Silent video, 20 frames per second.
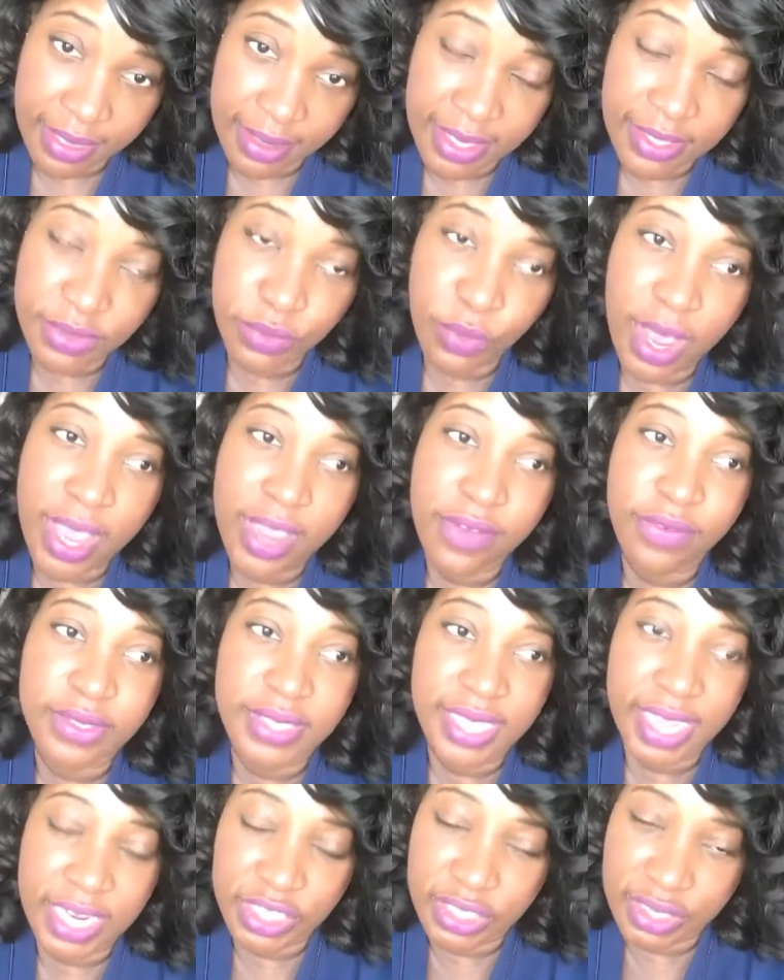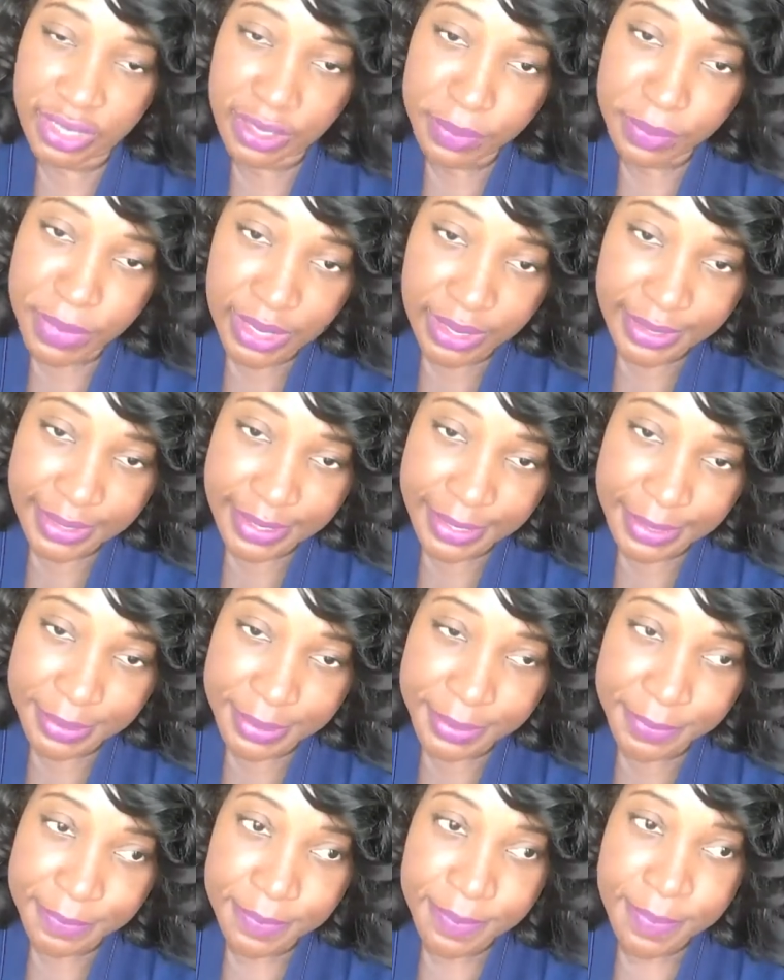His wife was actually in the
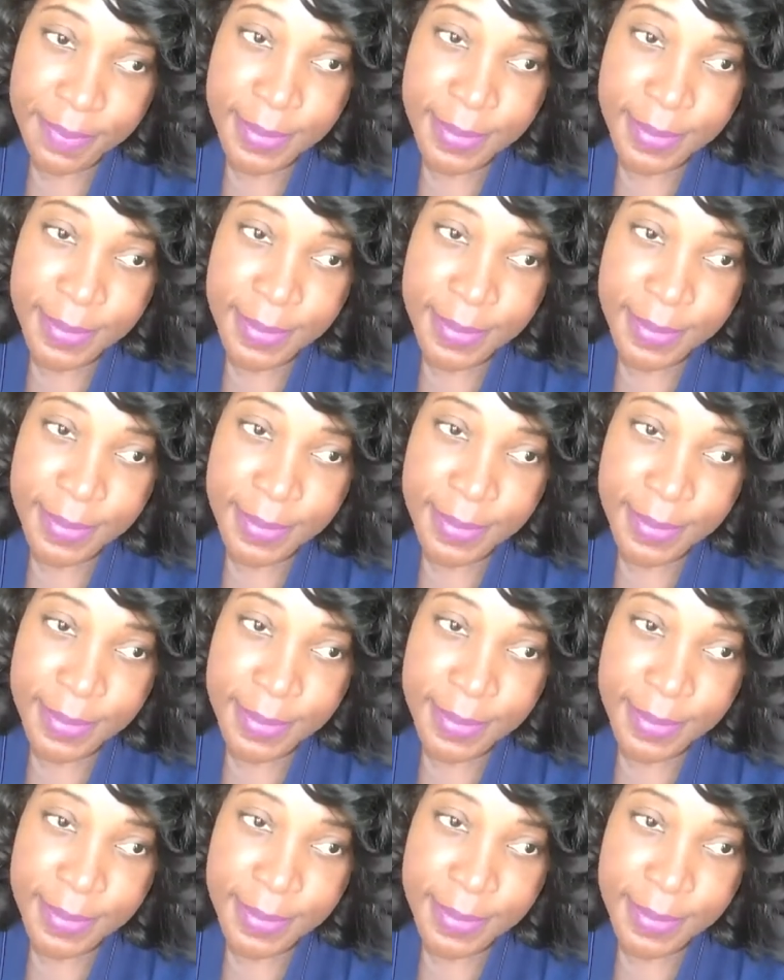military.